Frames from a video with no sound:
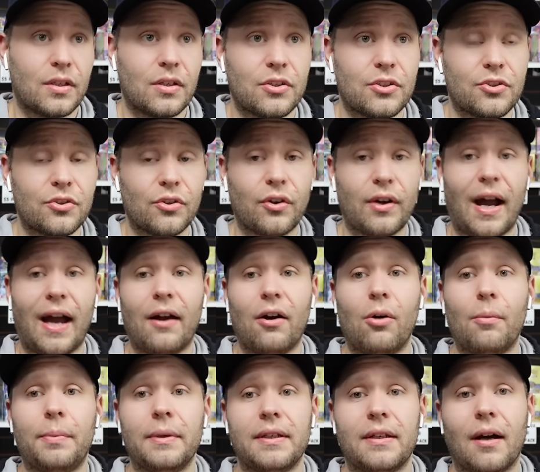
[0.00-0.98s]
Sure, I
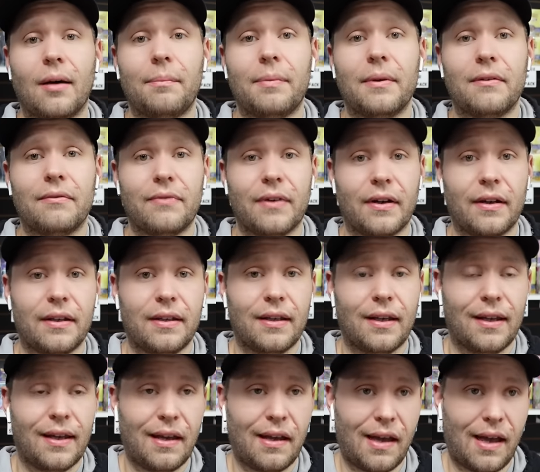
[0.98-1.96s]
opened up at a very
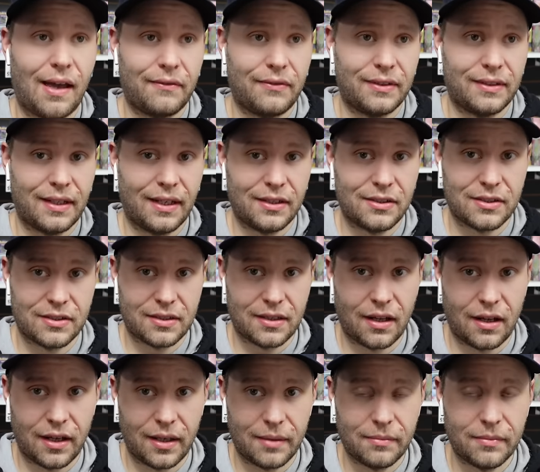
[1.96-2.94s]
advantageous
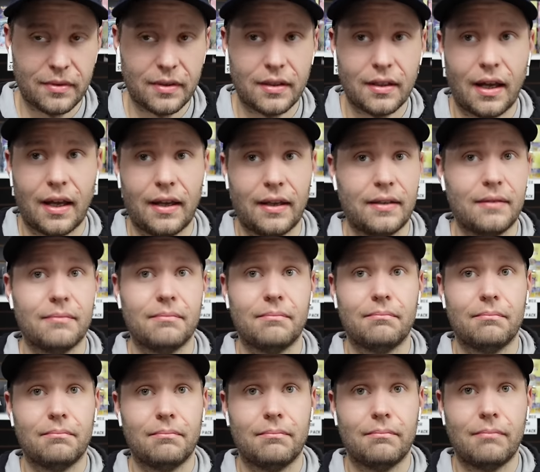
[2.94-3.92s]
time.
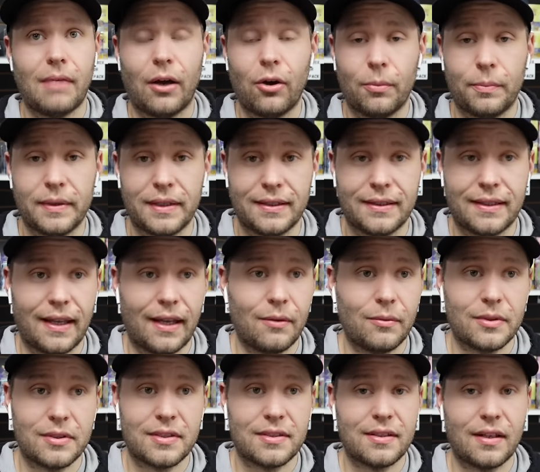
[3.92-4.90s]
My opening day
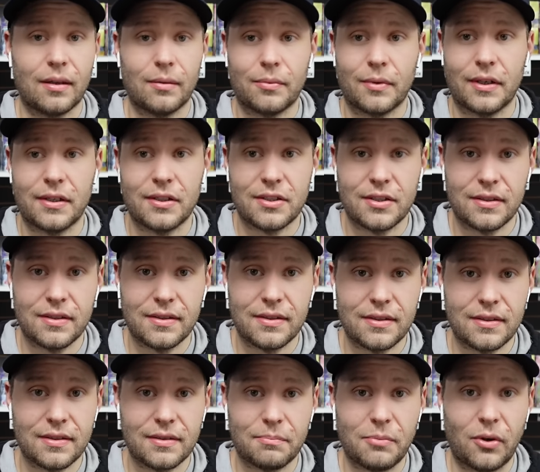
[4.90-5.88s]
was
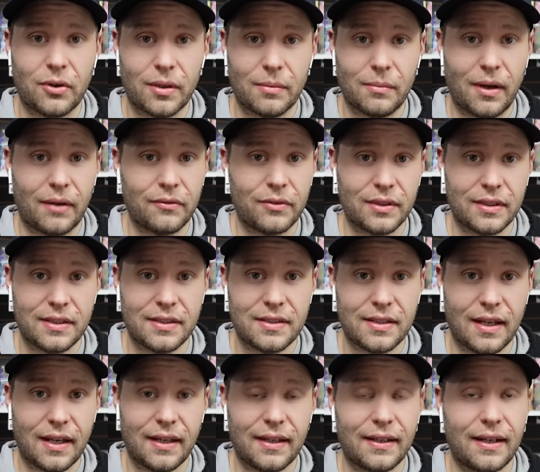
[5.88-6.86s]
Celebrations Pokemon release
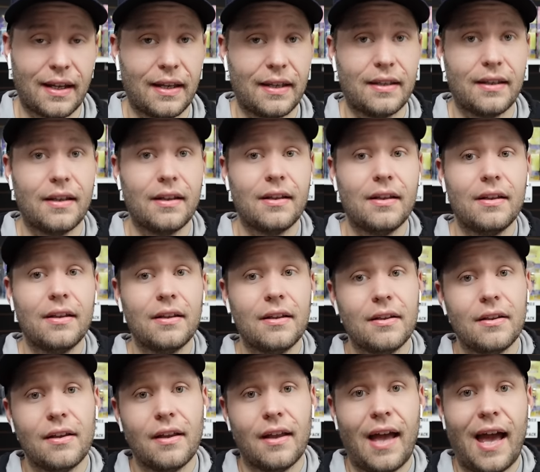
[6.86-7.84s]
day, and I
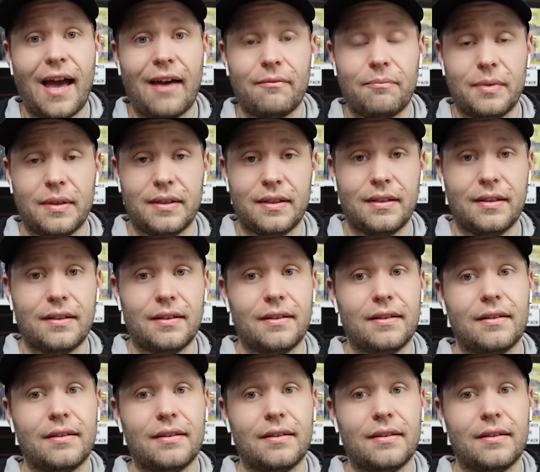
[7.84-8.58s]
have been